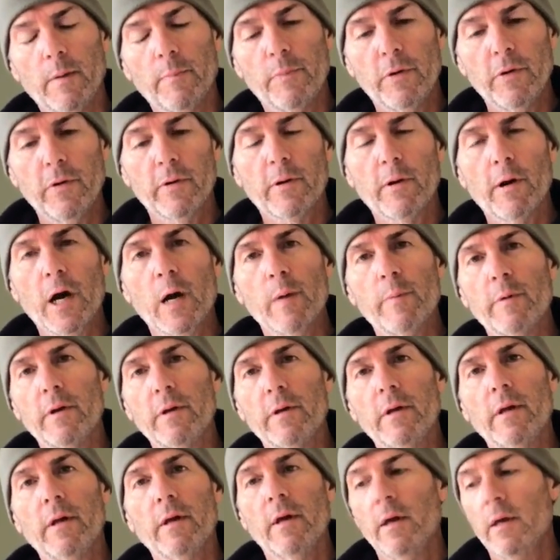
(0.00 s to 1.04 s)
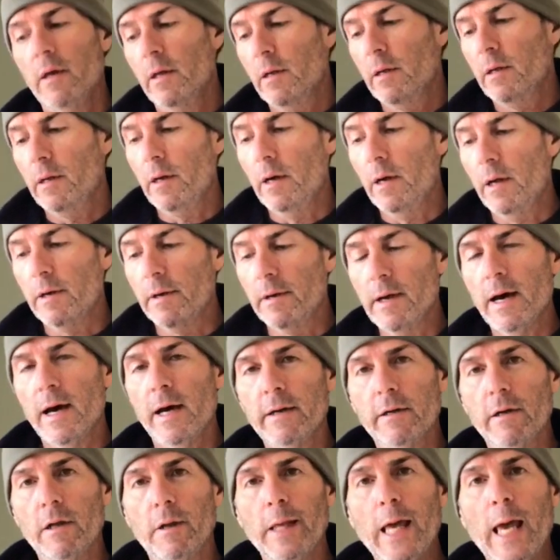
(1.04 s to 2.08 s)
pure carbon,
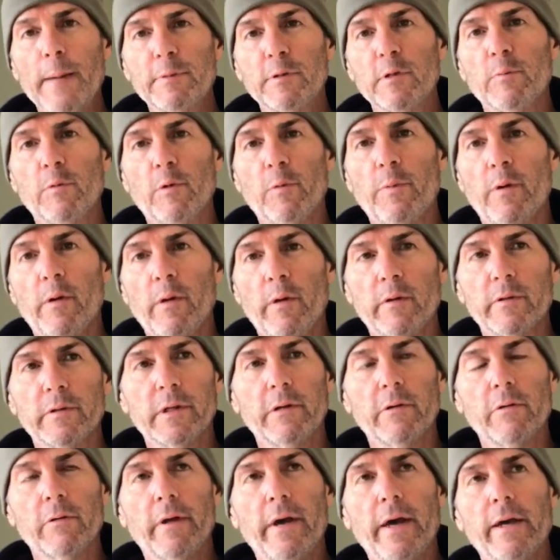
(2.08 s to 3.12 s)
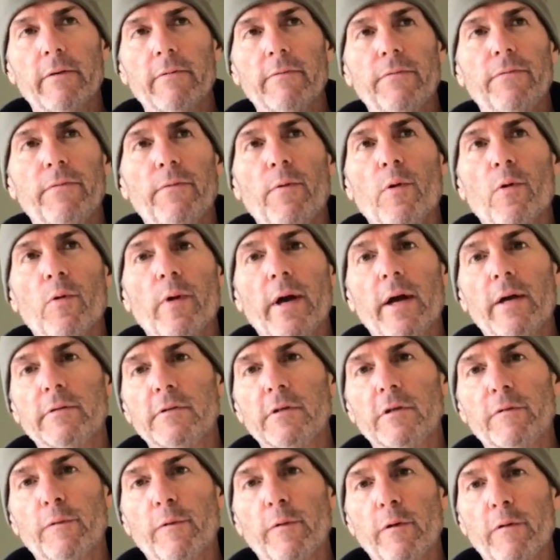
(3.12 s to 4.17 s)
non-collapsible poles that are like 4
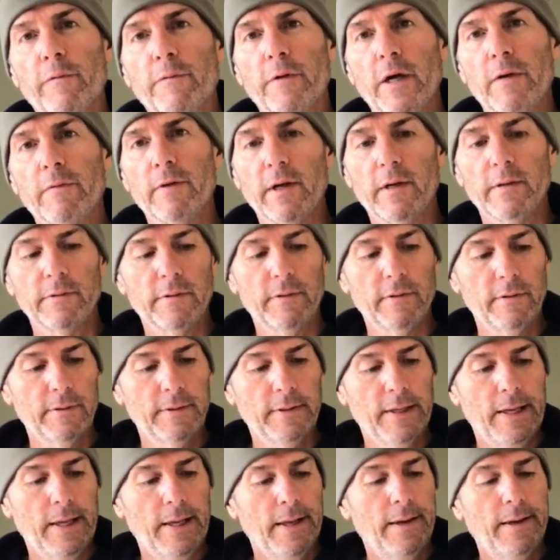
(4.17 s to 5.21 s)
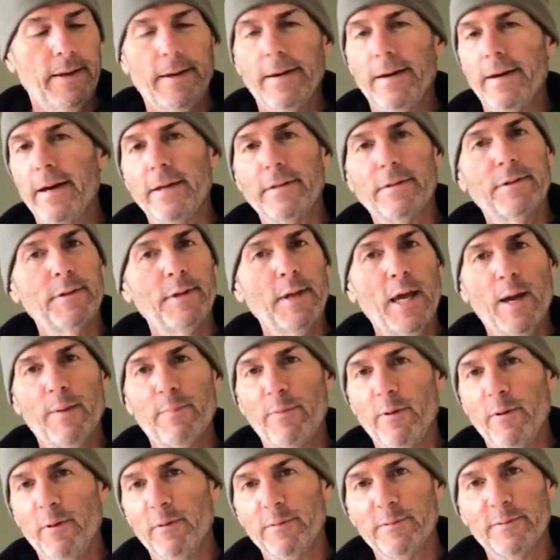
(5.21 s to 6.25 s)
ounces, 4 to 5 ounces. I'd
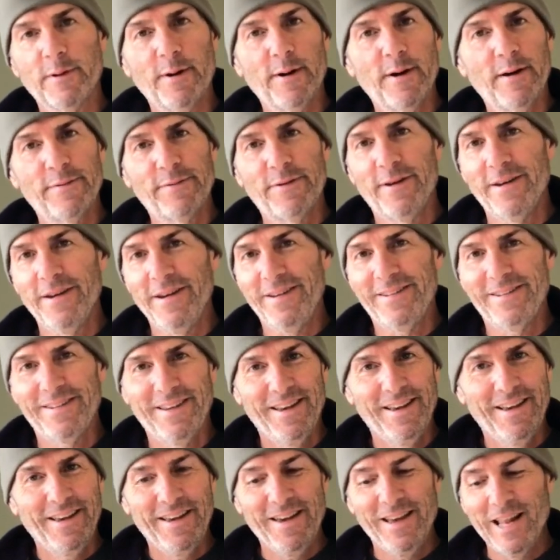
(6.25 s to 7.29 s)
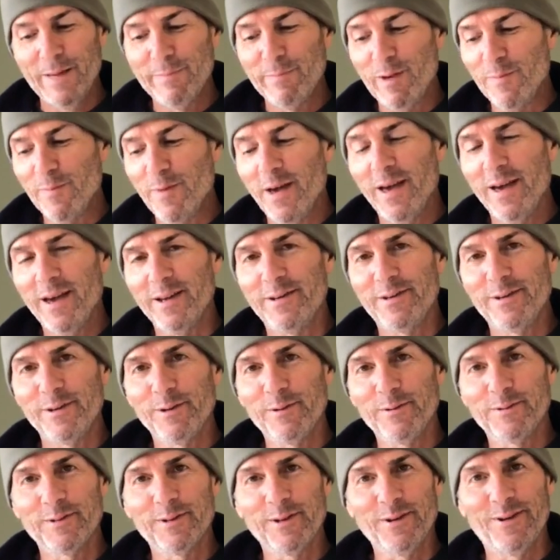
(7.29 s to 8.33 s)
snap those off, and I'd be mad
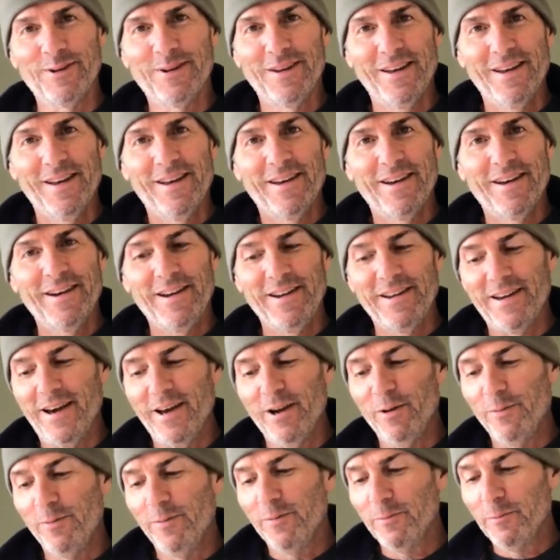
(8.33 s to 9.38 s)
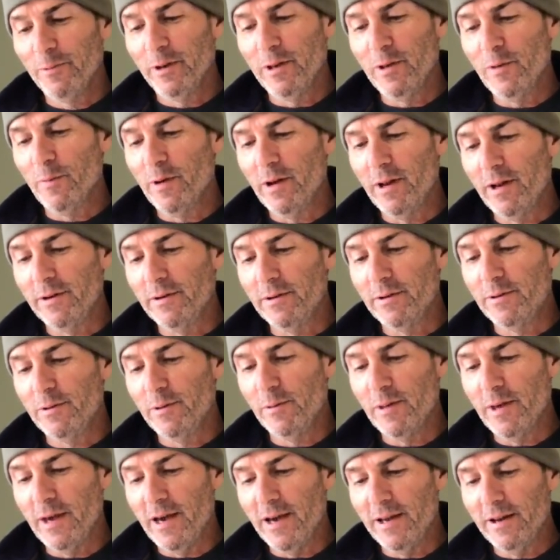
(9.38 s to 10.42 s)
too. So I don't really want to
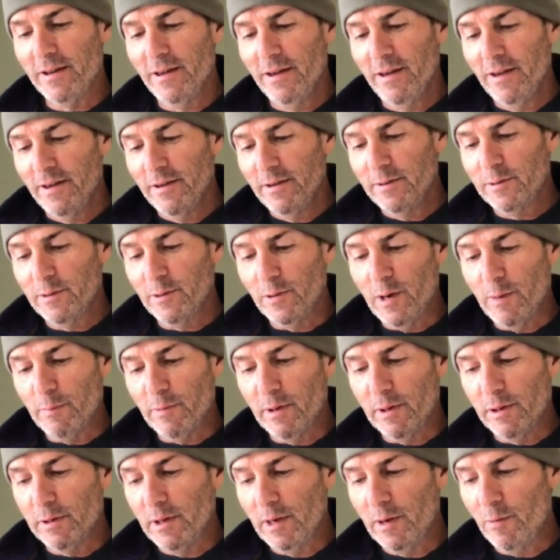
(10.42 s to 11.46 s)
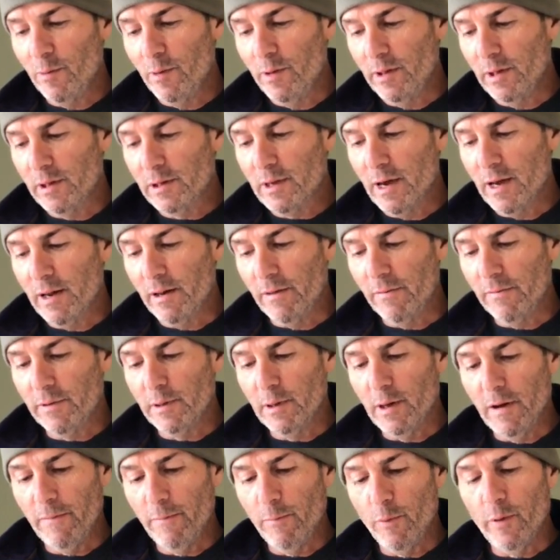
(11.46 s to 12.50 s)
do that. So I'm going to stick with this kind of
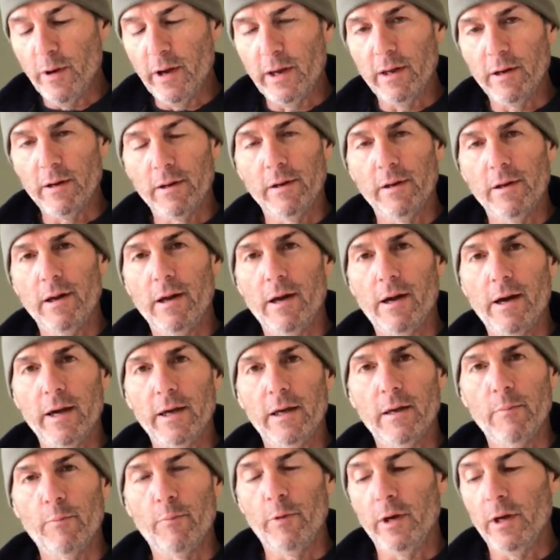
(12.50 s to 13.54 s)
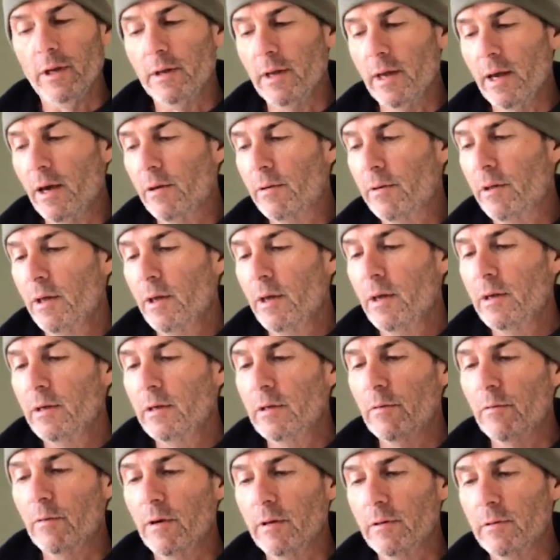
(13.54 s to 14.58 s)
stuff where I can bring it down
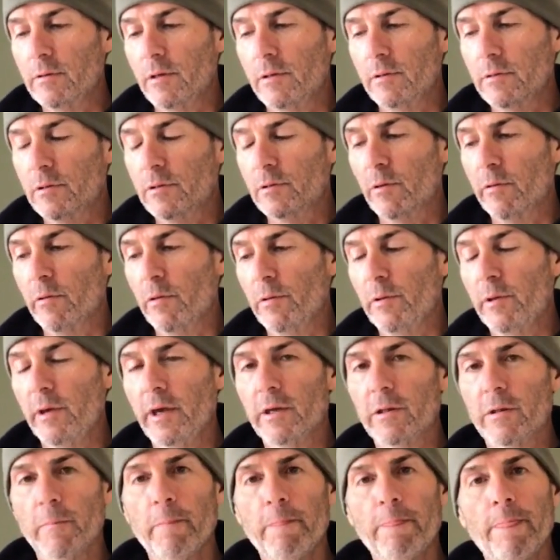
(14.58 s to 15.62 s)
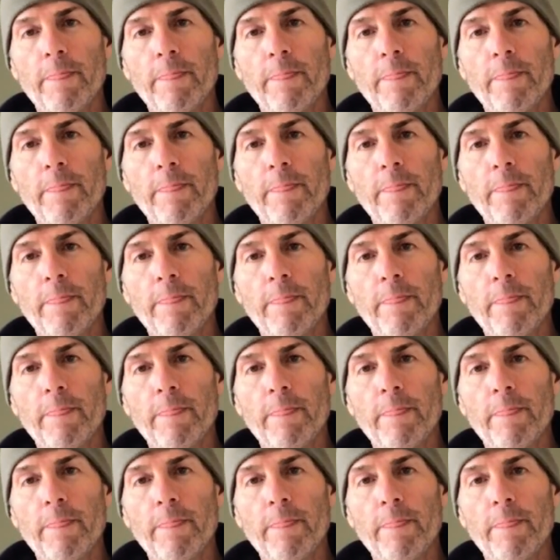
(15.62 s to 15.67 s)
to a shorter length.